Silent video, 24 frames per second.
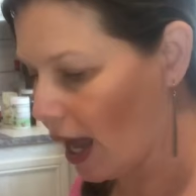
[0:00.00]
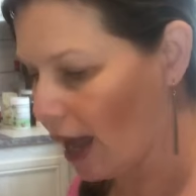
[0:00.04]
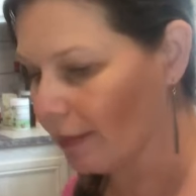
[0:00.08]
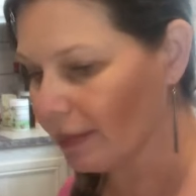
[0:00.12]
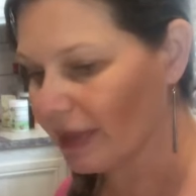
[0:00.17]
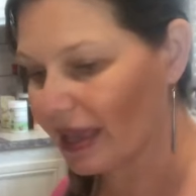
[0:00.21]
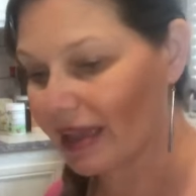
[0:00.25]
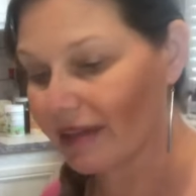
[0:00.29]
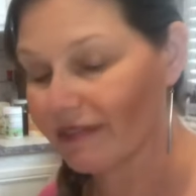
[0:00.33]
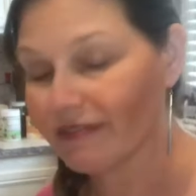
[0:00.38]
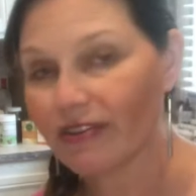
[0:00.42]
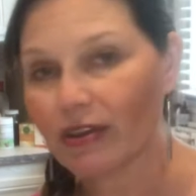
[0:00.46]

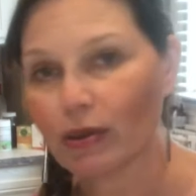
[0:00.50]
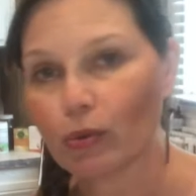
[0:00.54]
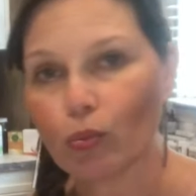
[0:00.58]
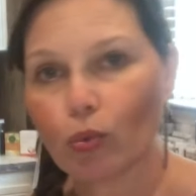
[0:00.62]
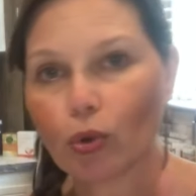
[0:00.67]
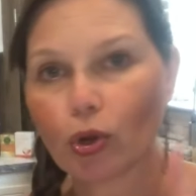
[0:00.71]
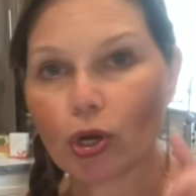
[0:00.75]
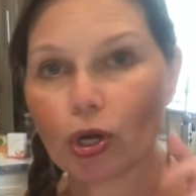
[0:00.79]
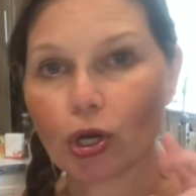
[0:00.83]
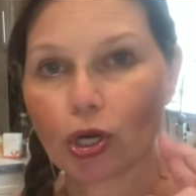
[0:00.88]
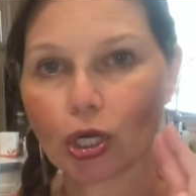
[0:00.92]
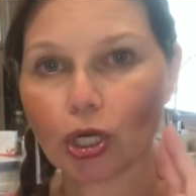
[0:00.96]
If it
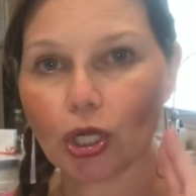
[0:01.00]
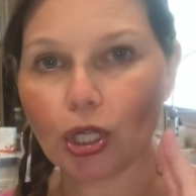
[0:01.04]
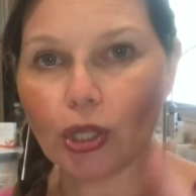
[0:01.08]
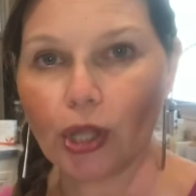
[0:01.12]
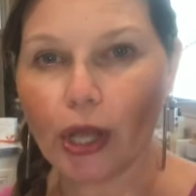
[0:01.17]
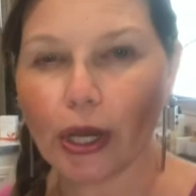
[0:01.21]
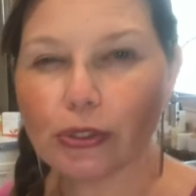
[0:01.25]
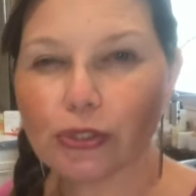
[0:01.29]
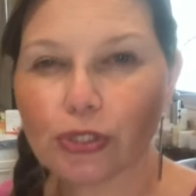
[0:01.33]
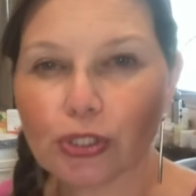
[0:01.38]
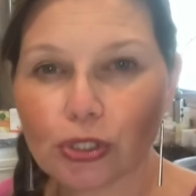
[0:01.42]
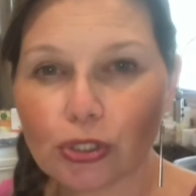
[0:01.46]
were
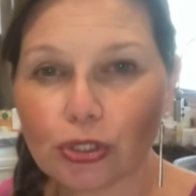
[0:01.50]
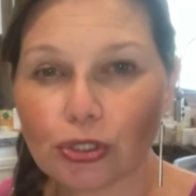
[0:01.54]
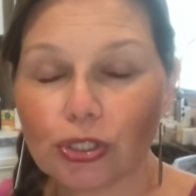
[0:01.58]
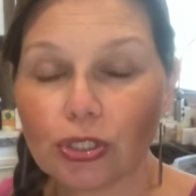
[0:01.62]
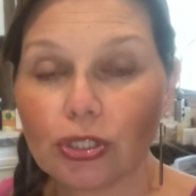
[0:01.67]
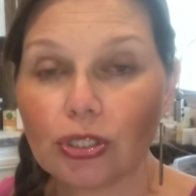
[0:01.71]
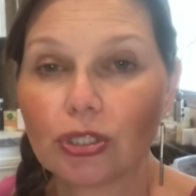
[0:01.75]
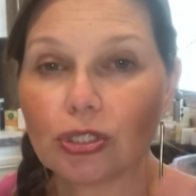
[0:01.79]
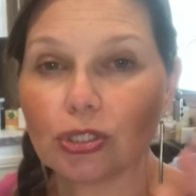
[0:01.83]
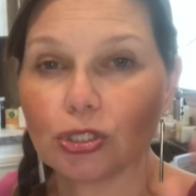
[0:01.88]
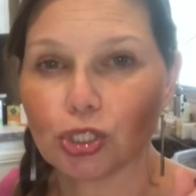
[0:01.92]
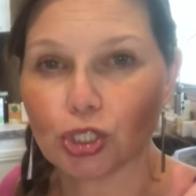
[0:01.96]
closer to
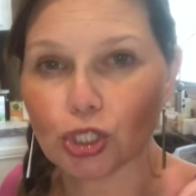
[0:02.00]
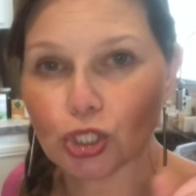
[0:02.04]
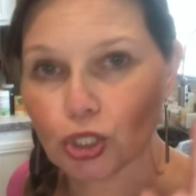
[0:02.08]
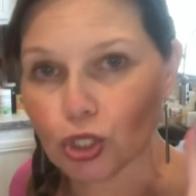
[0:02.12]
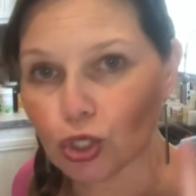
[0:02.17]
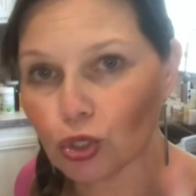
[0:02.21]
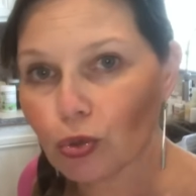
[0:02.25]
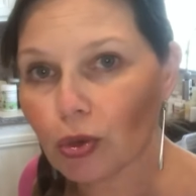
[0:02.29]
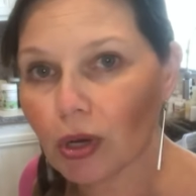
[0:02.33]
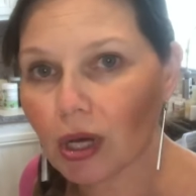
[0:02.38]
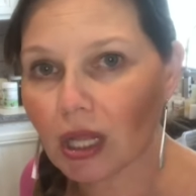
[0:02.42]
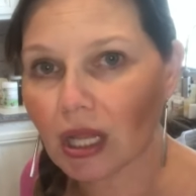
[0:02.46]
the
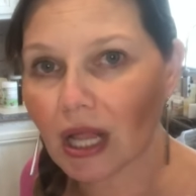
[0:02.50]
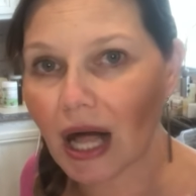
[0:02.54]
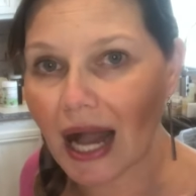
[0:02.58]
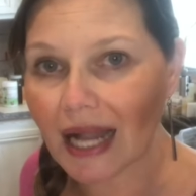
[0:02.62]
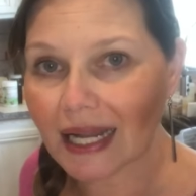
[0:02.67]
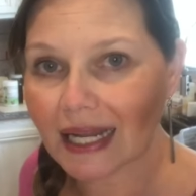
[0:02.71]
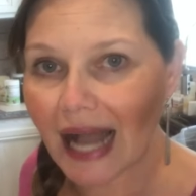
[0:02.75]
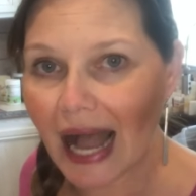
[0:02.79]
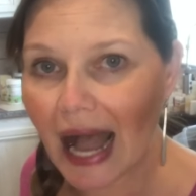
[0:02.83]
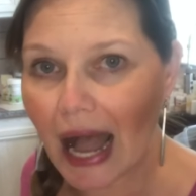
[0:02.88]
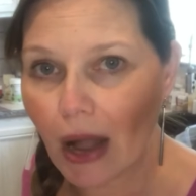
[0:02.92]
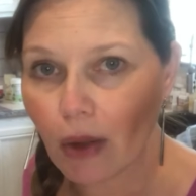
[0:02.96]
2
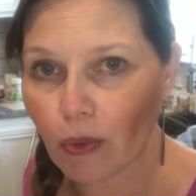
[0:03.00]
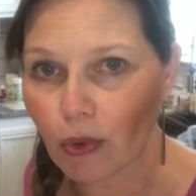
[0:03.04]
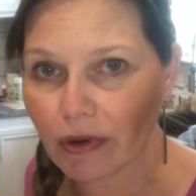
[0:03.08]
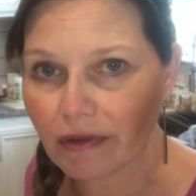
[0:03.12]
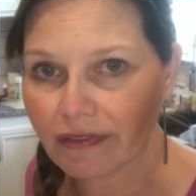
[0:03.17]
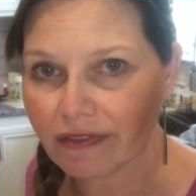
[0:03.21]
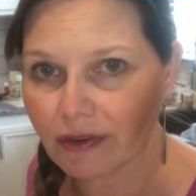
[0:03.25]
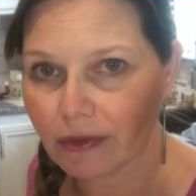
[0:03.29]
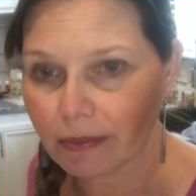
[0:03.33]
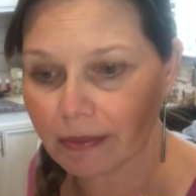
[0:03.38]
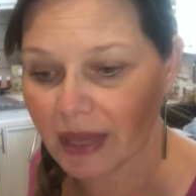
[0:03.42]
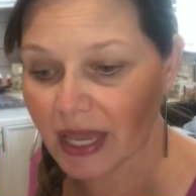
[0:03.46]
o'clock hour
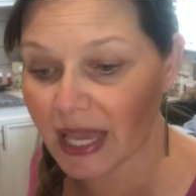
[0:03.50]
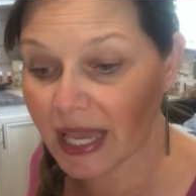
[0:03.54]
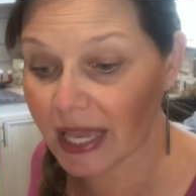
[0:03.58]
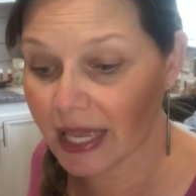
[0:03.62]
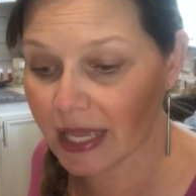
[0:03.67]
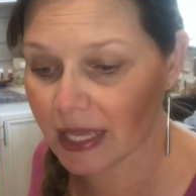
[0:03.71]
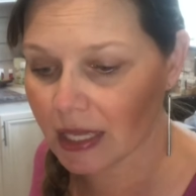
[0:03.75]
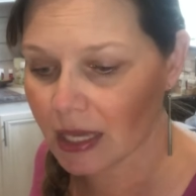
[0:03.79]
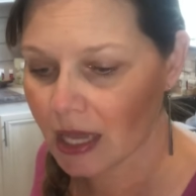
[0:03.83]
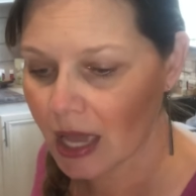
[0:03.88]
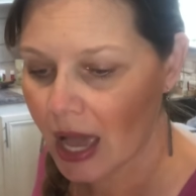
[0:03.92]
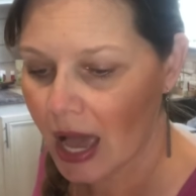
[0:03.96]
for
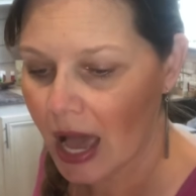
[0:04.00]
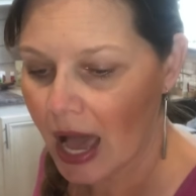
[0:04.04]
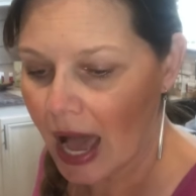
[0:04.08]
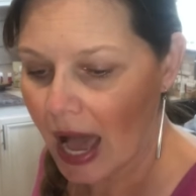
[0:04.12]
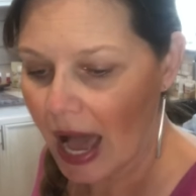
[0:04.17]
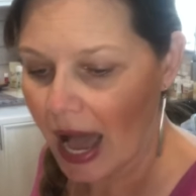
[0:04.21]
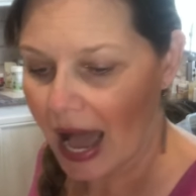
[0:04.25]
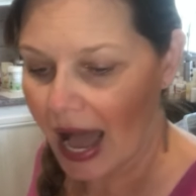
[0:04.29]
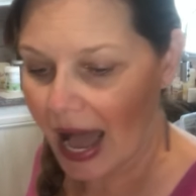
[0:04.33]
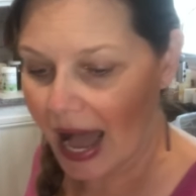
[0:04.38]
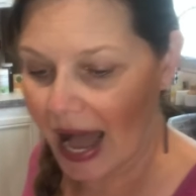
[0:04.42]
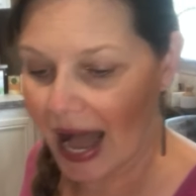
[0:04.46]
me,
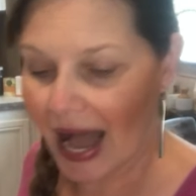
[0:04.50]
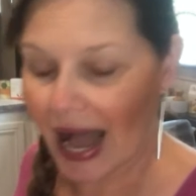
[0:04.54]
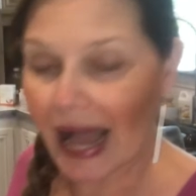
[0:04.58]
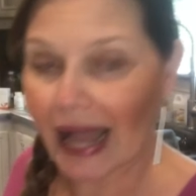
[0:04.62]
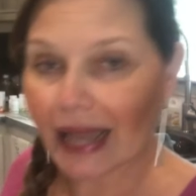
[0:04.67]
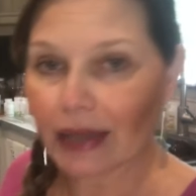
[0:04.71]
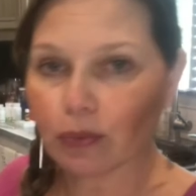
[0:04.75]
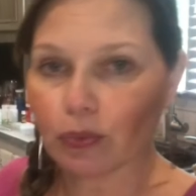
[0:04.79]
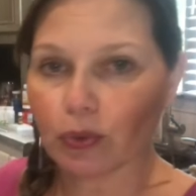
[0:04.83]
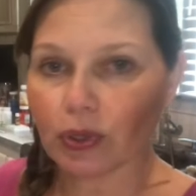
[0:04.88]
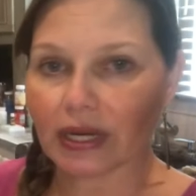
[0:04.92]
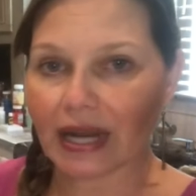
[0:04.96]
I
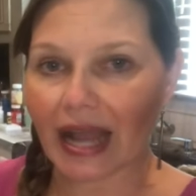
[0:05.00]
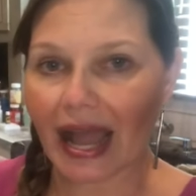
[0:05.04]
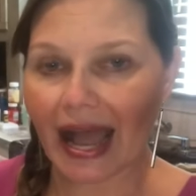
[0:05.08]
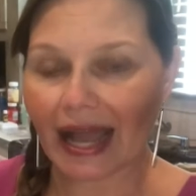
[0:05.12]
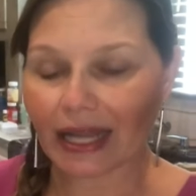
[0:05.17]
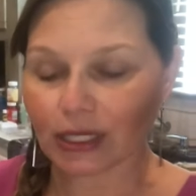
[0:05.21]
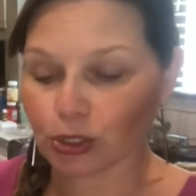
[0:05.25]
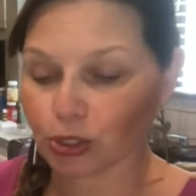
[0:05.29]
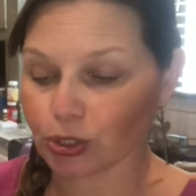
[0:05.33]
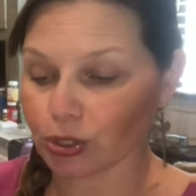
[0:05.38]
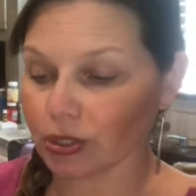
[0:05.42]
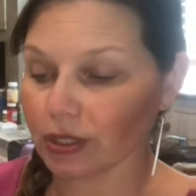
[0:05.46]
would
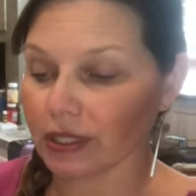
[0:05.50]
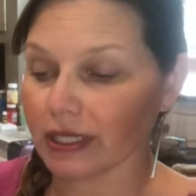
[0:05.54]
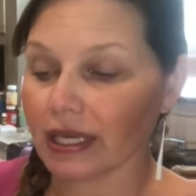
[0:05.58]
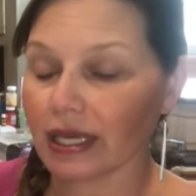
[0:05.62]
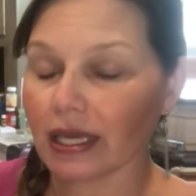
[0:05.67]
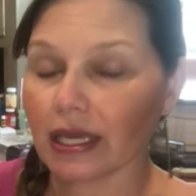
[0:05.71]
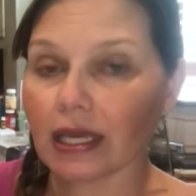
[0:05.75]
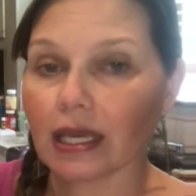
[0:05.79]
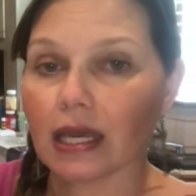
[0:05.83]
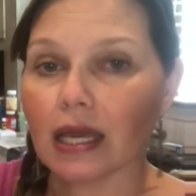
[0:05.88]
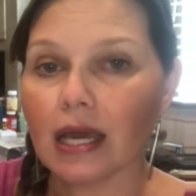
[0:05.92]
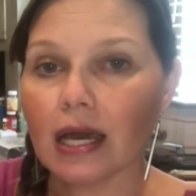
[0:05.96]

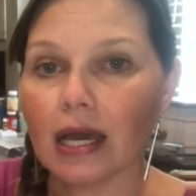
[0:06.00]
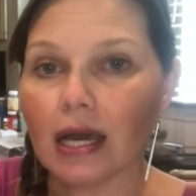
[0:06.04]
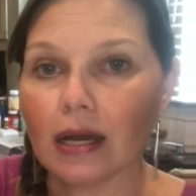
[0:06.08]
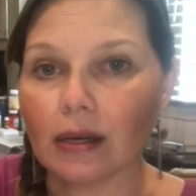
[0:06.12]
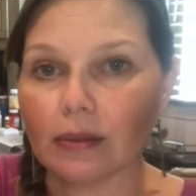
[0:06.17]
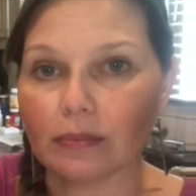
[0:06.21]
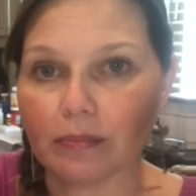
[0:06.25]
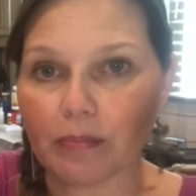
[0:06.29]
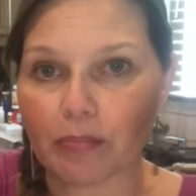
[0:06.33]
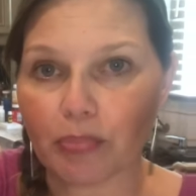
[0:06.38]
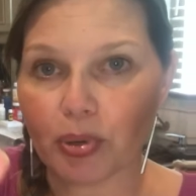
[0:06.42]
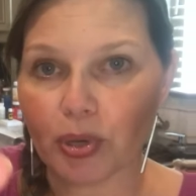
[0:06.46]
actually
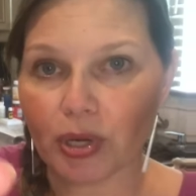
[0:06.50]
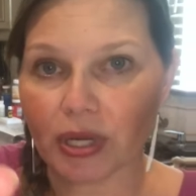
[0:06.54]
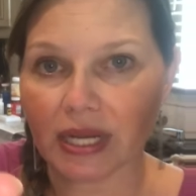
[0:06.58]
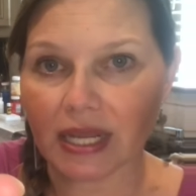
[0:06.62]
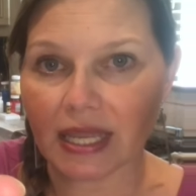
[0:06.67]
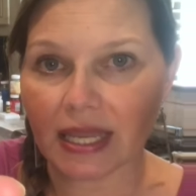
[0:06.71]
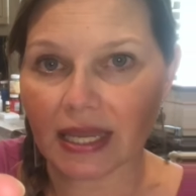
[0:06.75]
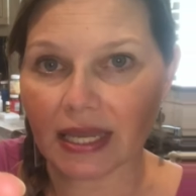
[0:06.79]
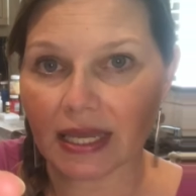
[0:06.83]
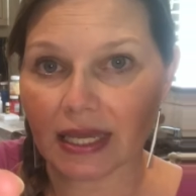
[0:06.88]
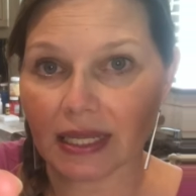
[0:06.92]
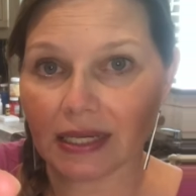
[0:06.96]
put
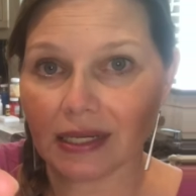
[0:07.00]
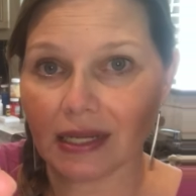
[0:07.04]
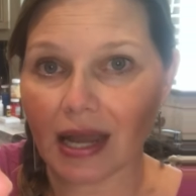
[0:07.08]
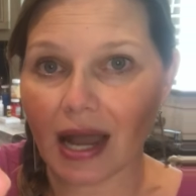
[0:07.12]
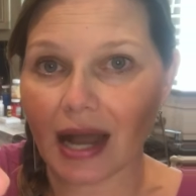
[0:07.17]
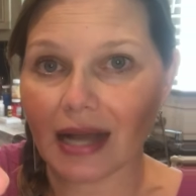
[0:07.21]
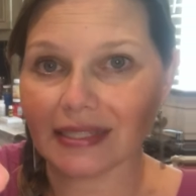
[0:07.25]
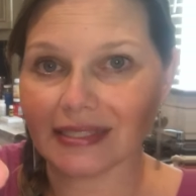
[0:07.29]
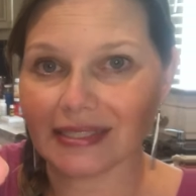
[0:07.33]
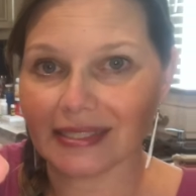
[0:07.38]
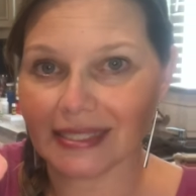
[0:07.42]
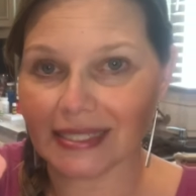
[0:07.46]
in
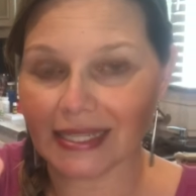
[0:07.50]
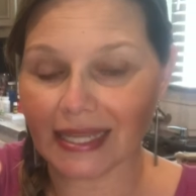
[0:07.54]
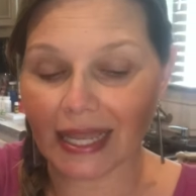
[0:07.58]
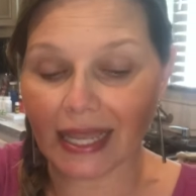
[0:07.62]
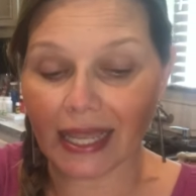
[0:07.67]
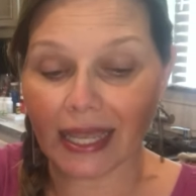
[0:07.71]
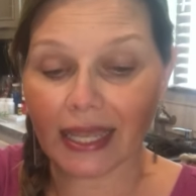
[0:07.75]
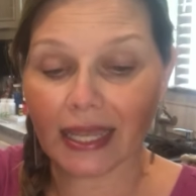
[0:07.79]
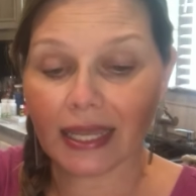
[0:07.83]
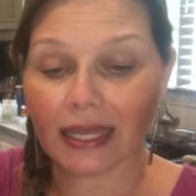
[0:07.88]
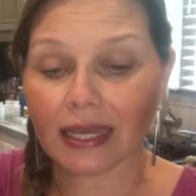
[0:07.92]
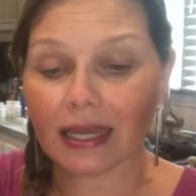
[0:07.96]
a
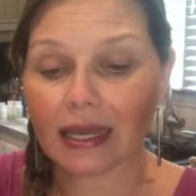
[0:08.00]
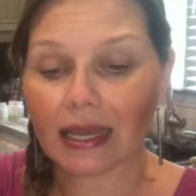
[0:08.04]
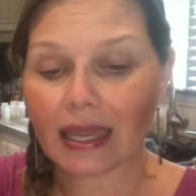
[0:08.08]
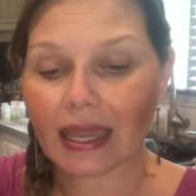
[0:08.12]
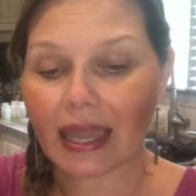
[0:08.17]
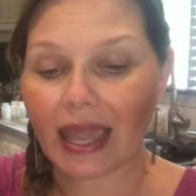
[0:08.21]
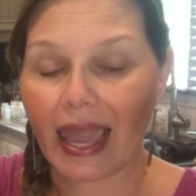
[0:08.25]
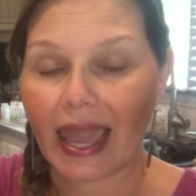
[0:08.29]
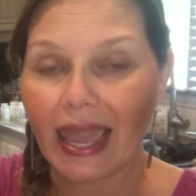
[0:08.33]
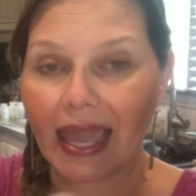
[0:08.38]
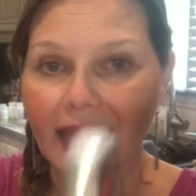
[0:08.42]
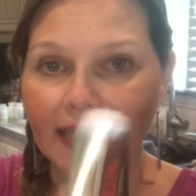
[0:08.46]
Zing
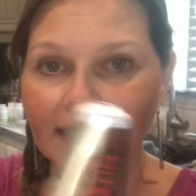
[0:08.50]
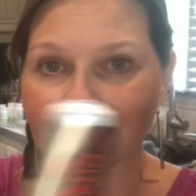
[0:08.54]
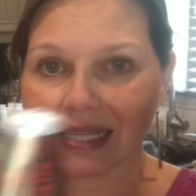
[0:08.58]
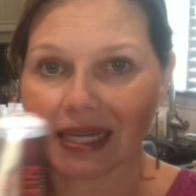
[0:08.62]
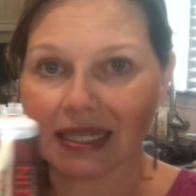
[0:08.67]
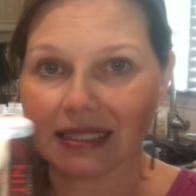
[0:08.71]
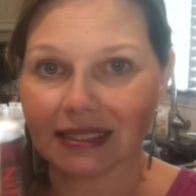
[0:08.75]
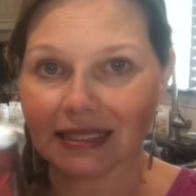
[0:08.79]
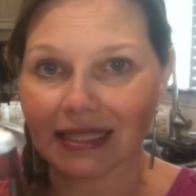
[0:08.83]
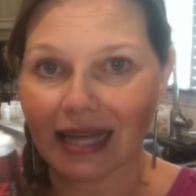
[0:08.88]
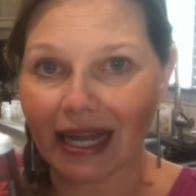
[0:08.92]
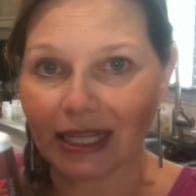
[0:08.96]
and a
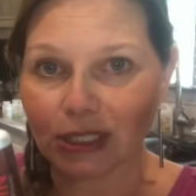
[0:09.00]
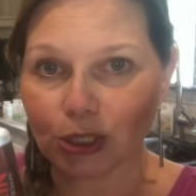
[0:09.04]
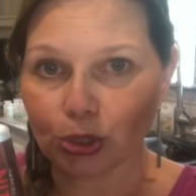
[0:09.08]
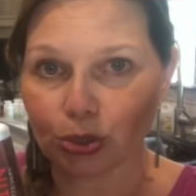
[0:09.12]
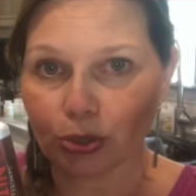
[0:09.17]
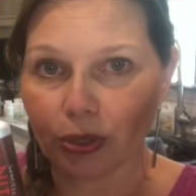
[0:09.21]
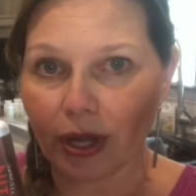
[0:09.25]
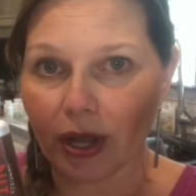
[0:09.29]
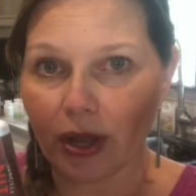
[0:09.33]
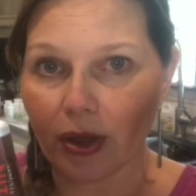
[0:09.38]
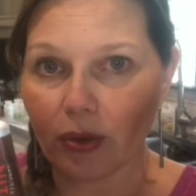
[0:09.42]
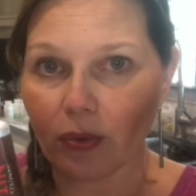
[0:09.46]

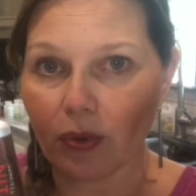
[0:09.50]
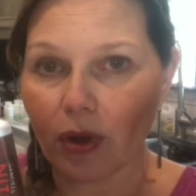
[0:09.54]
Nitro.